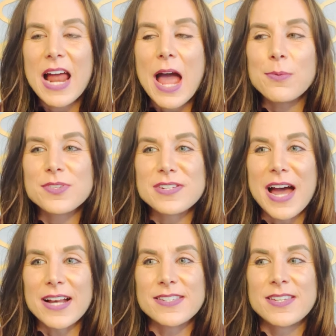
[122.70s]
I was
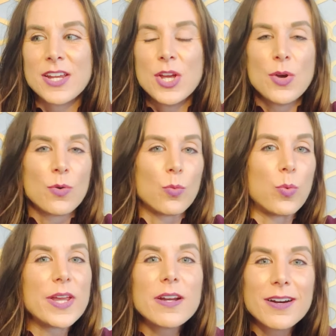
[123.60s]
not
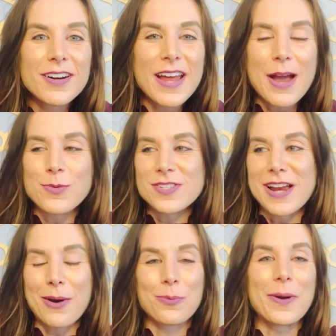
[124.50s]
weird. I was
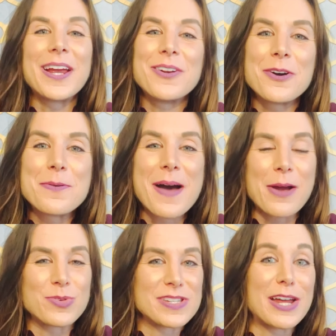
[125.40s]
not random. I
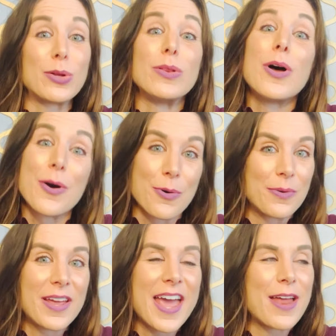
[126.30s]
was not
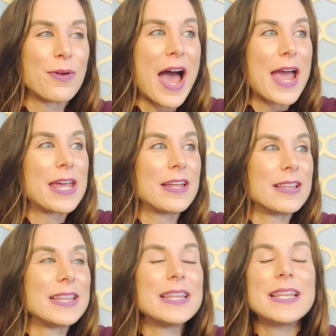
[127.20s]
alone. And I
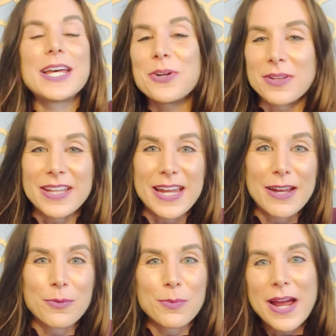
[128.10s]

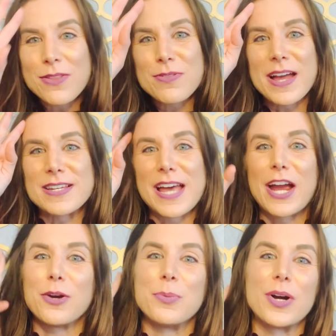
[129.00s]
literally read that
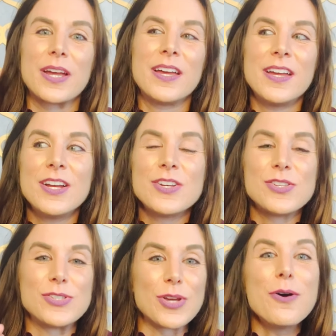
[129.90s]
entire book
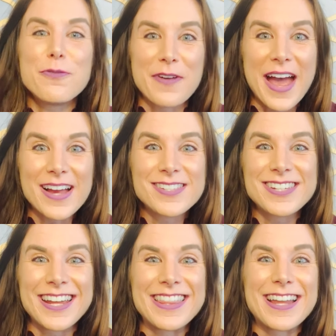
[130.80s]
so fast.
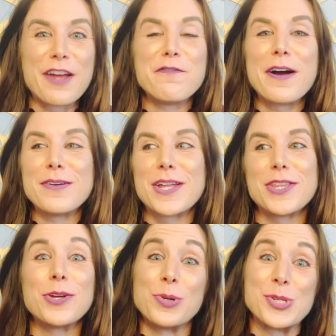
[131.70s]
And then I found out that
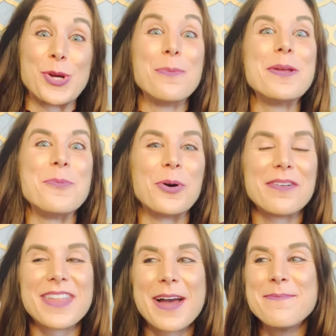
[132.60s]
there were so many more
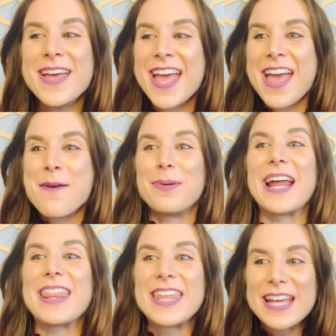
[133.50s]
of them. But I
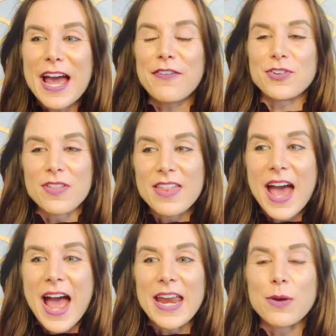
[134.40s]
think after
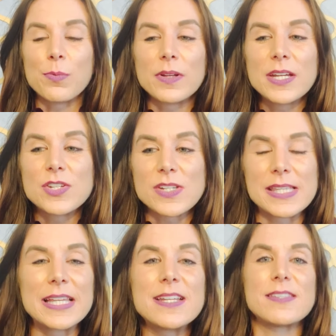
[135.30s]
that, it really just
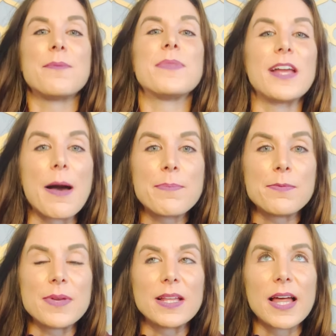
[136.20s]
lit something up in
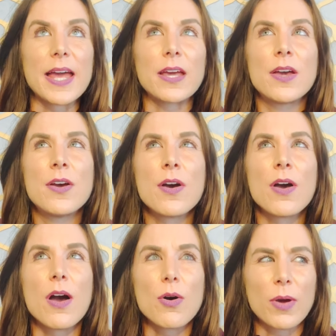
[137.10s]
me like,
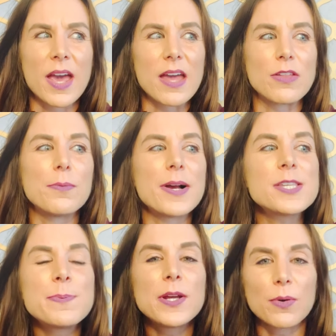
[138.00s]
okay, there
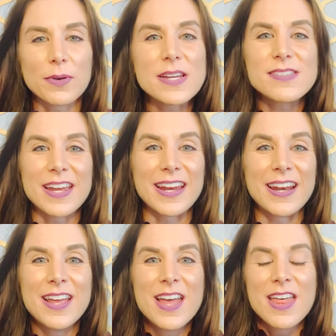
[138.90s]
must be a reason
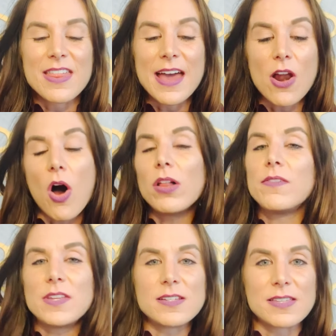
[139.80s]
that all
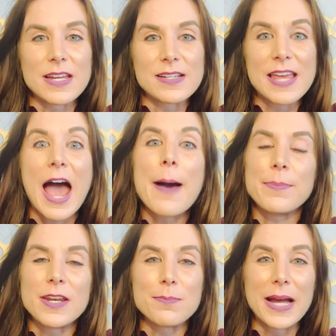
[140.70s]
of these things
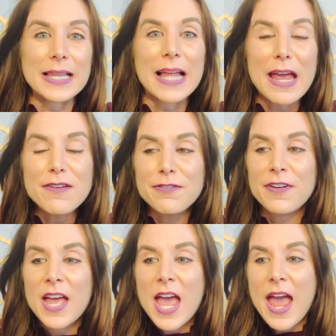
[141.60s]
happened in my life
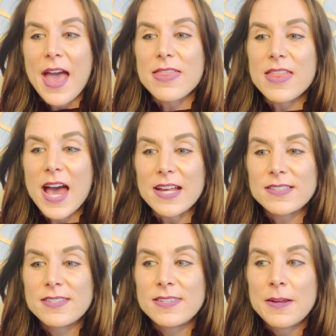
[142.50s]
and that
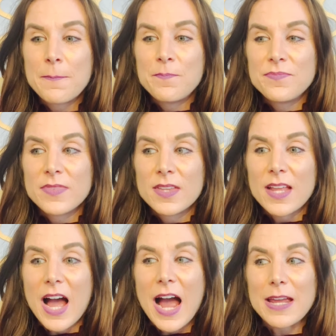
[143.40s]

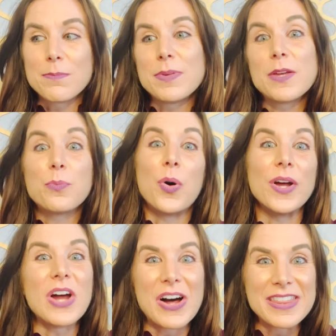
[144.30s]
I am being put
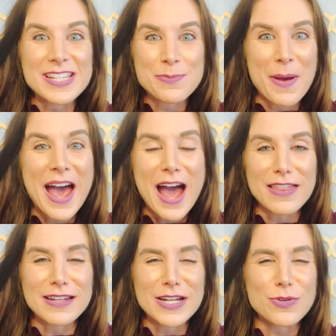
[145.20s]
on this path
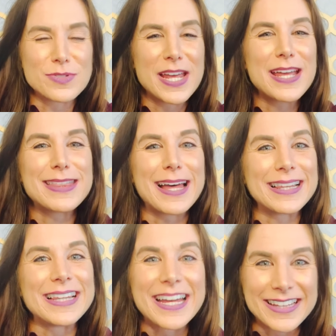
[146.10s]
and I don't take that
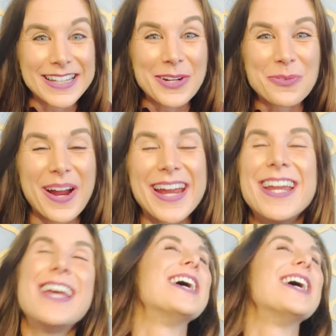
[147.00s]
lightly, right?